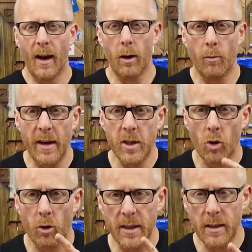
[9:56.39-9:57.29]
and I'll make
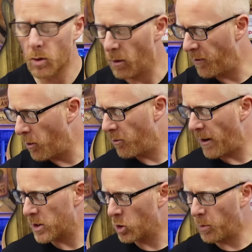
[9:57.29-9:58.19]
sure I didn't do a full
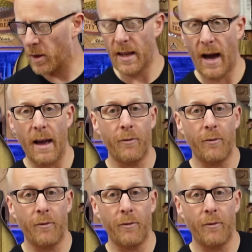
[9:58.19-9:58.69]
fret job on that.